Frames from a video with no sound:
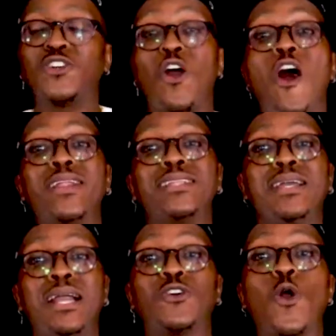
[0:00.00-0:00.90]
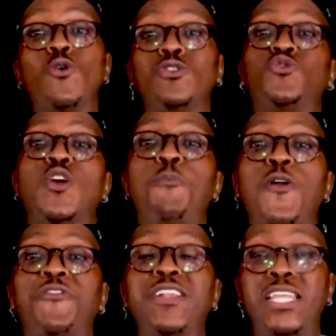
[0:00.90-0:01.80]
God goes to a
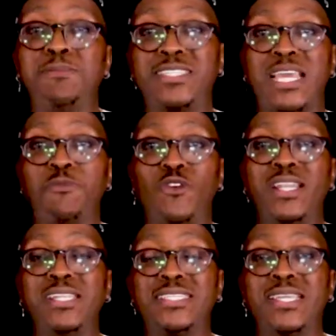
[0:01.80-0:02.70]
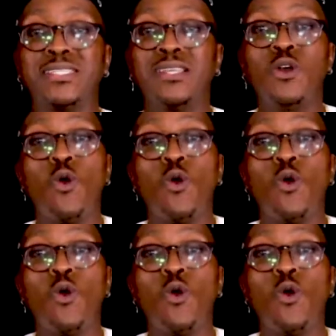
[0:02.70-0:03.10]
prophet named Samuel and he says,